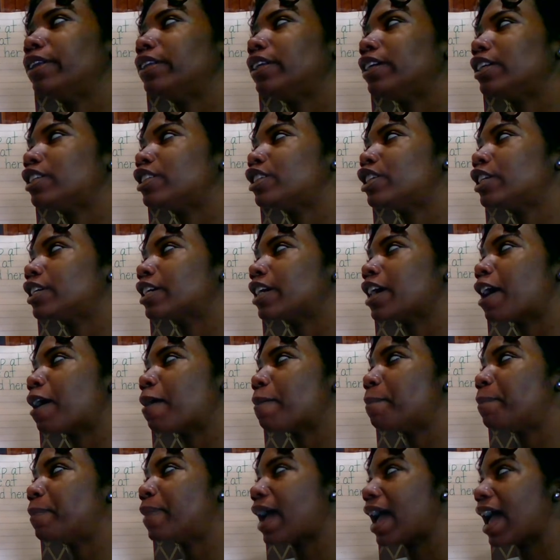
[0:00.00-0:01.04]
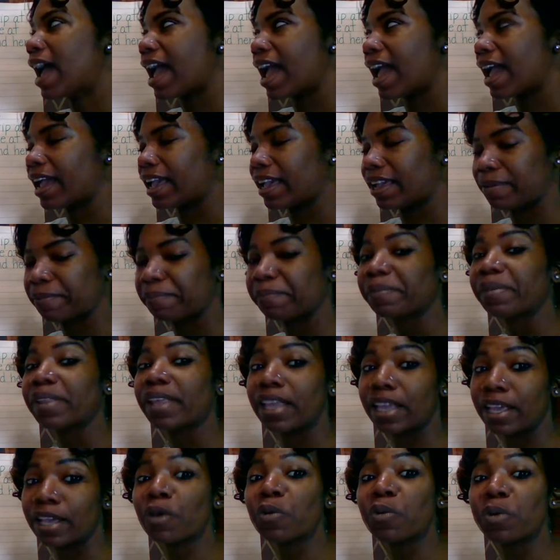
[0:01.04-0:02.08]
did she come back?
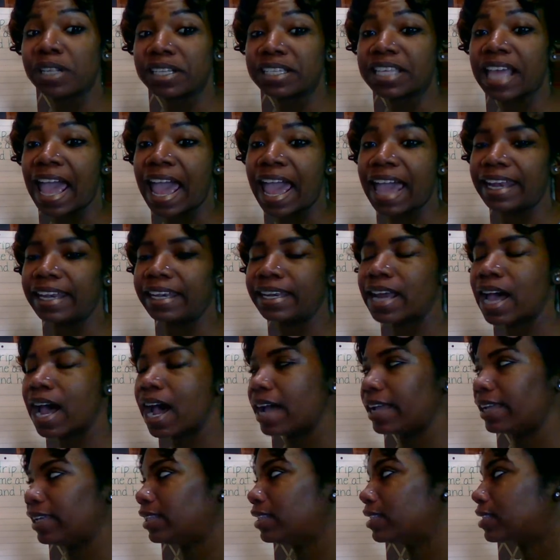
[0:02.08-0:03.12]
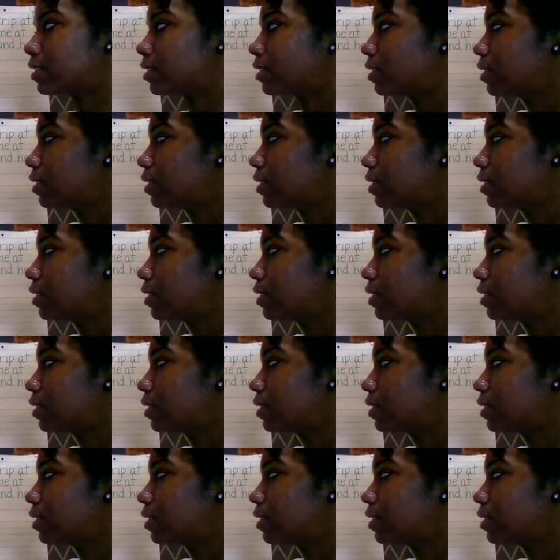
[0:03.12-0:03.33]
It was at night.